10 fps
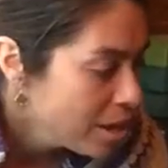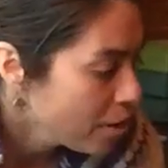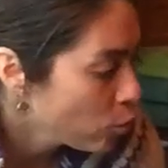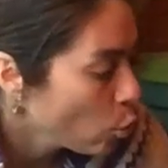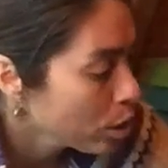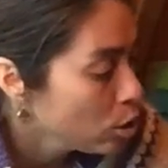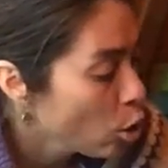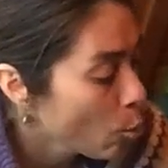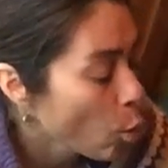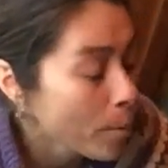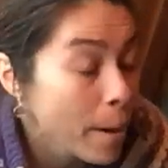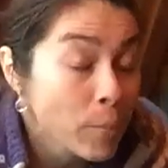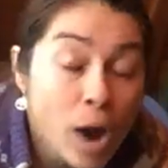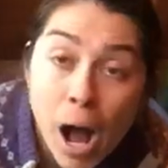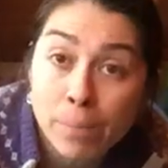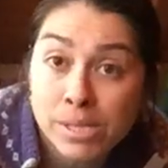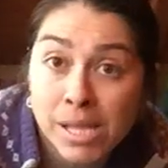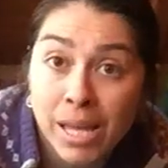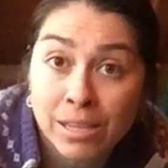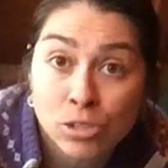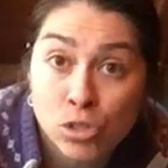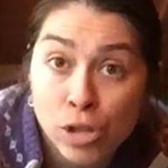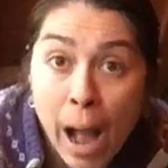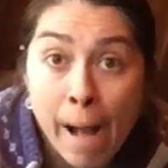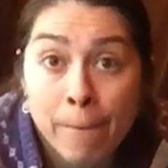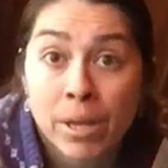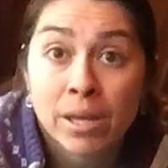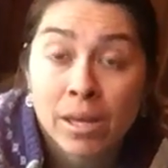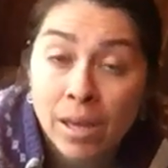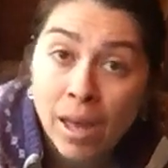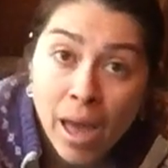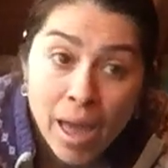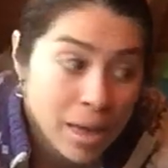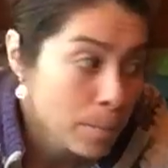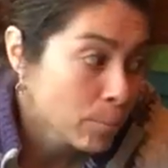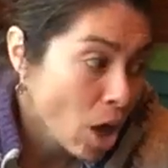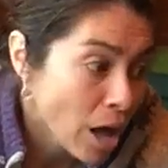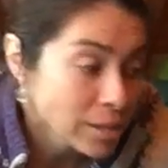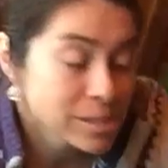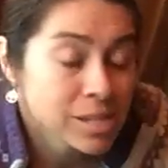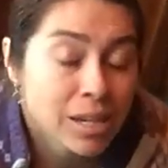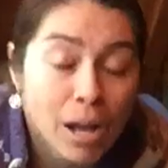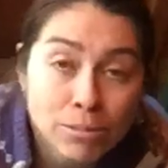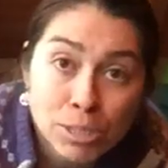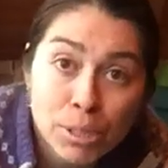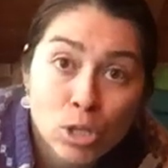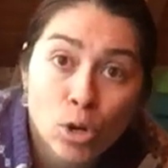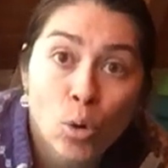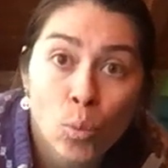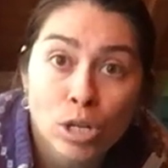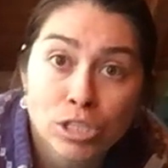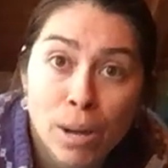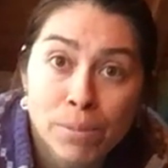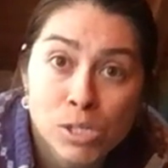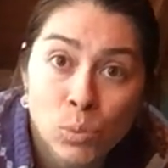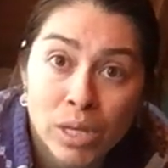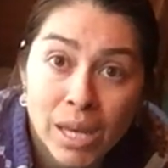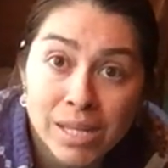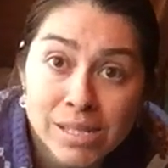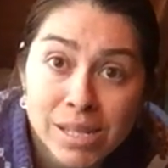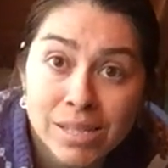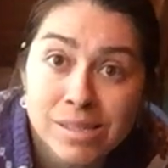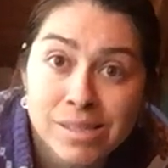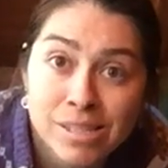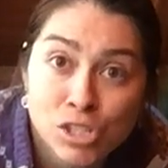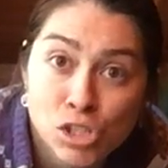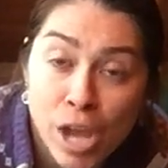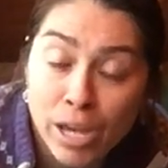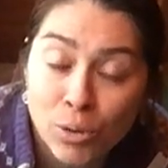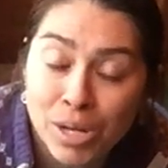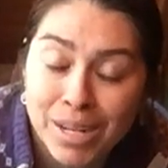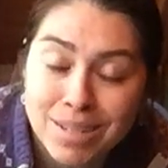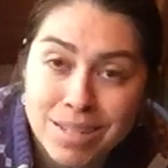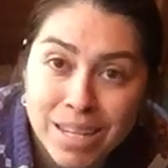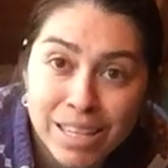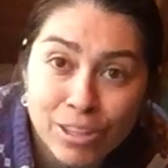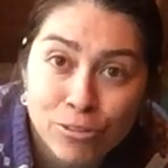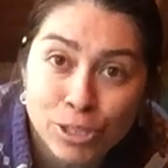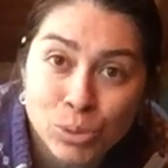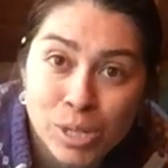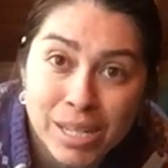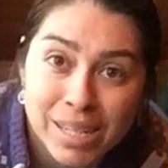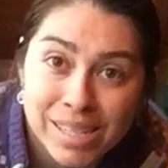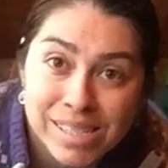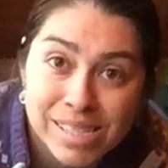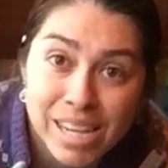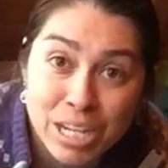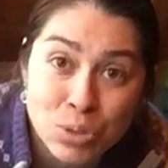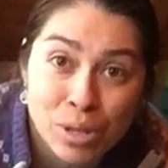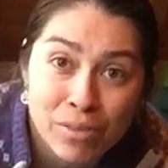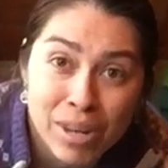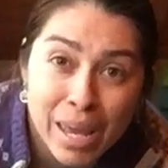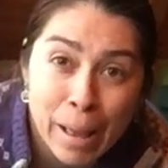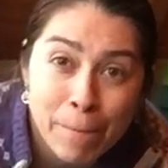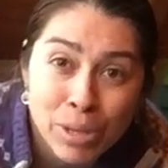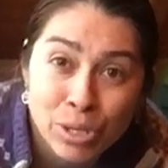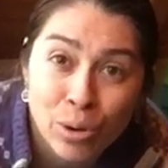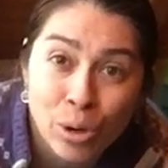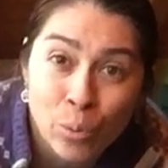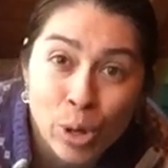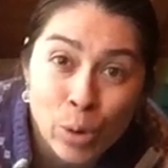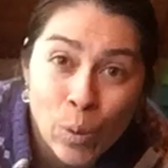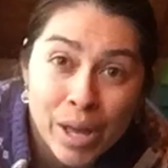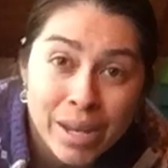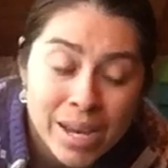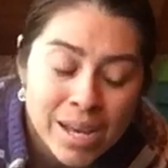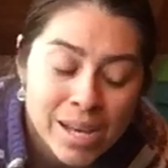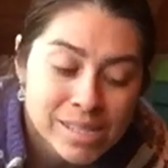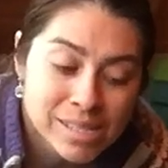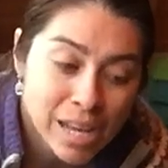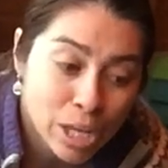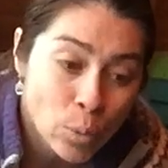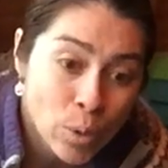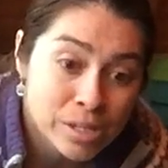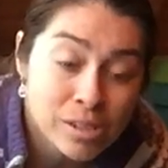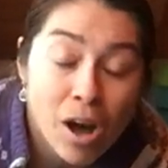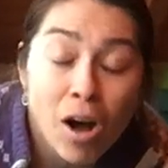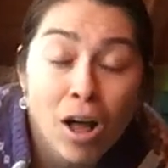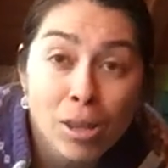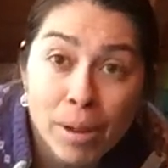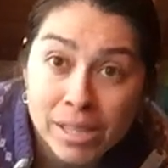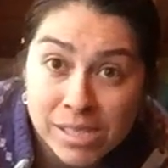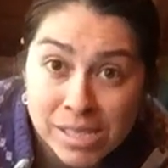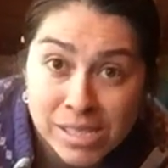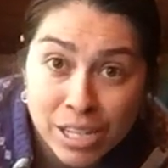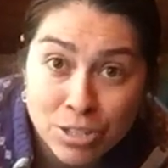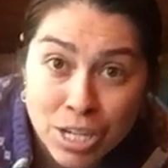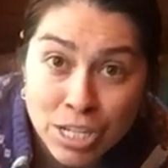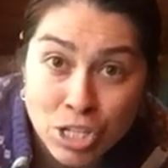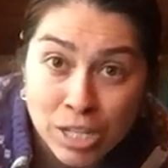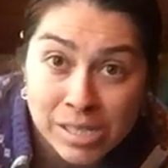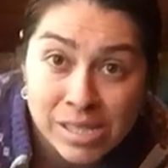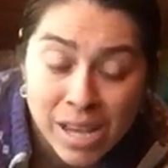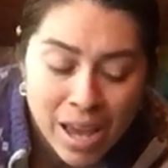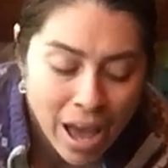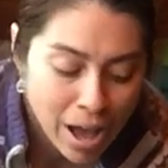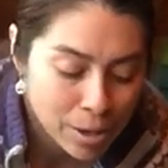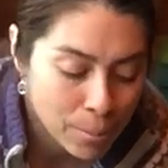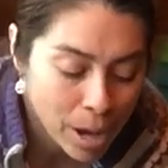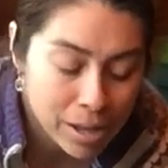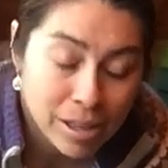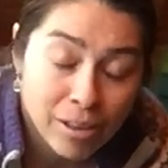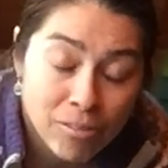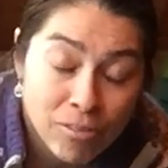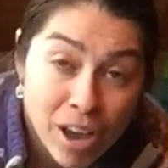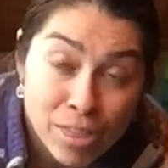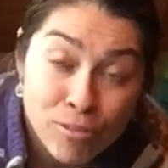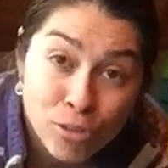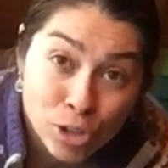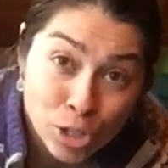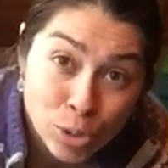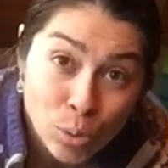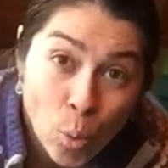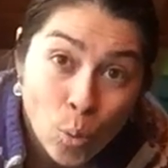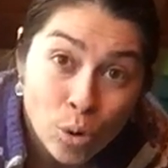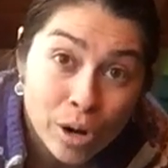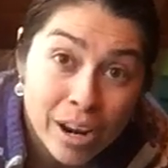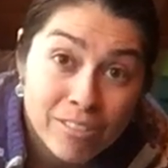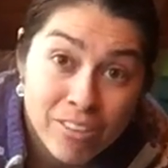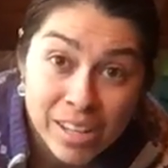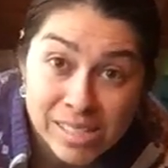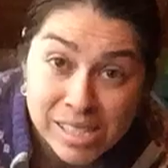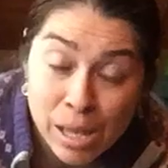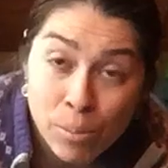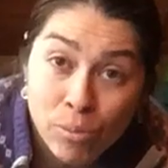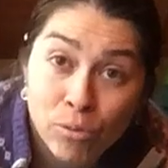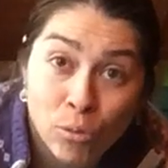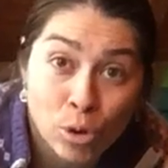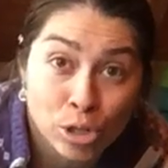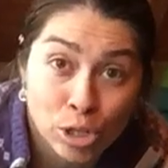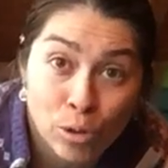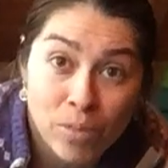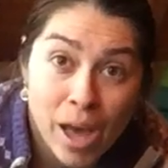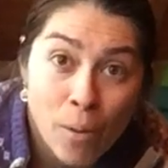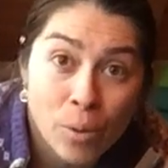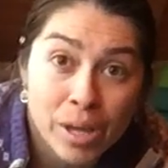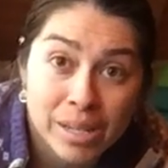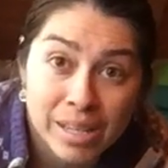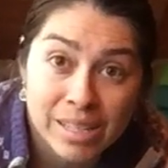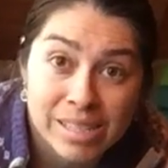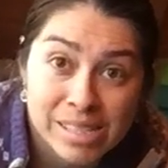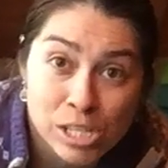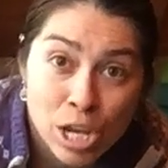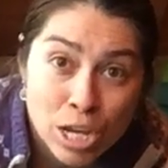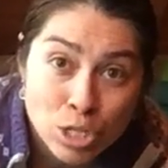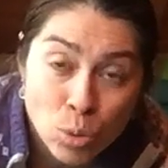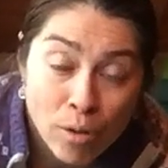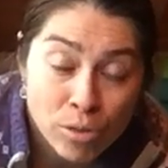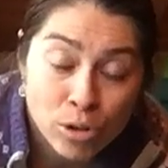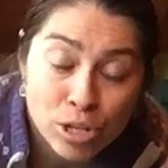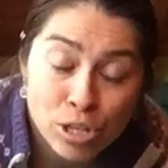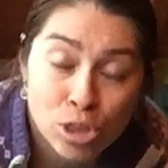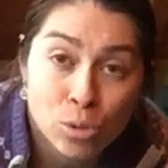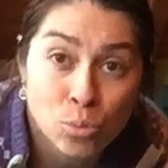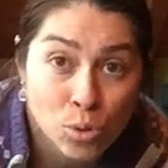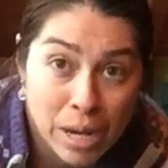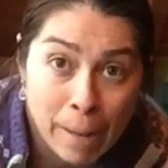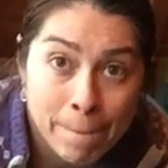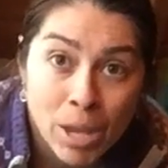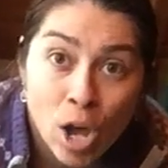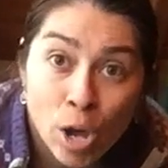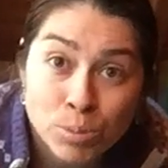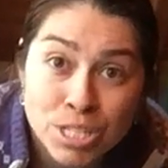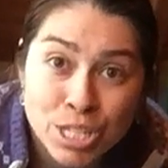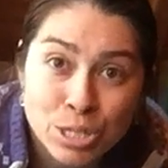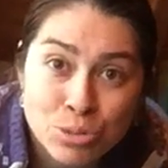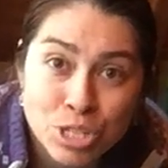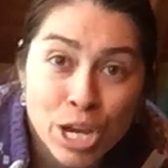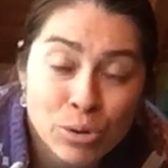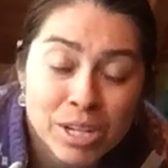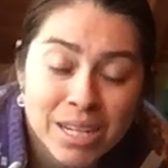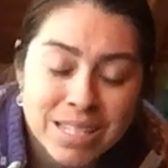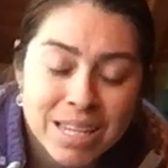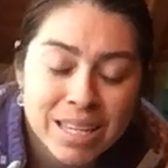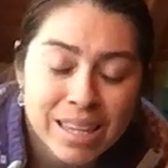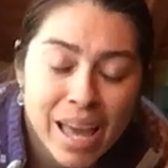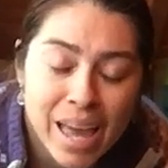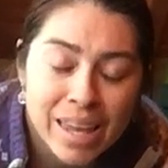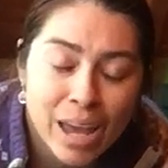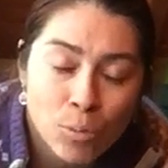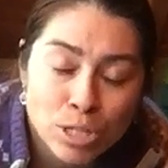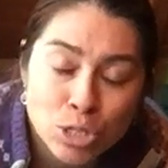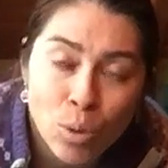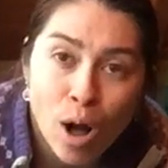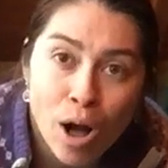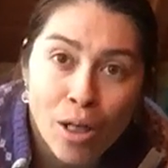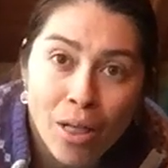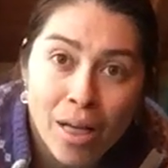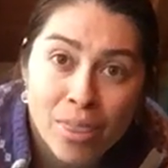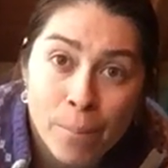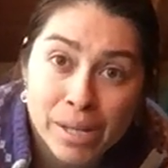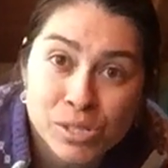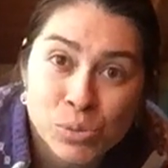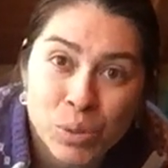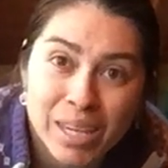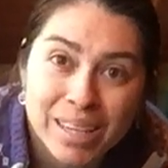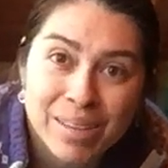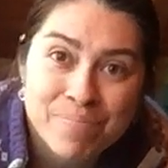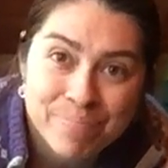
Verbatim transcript: if you want to know more about props, like the strap and blocks, then come to my yoga workshop this weekend. It's January nineteenth. First one is nine to eleven a m, Yoga one oh one. Second one is all about the sun salutations, how to modify them for you or advance them for you. That one is twelve thirty to three. Hope to see you January nineteenth, and I wish you all the best week.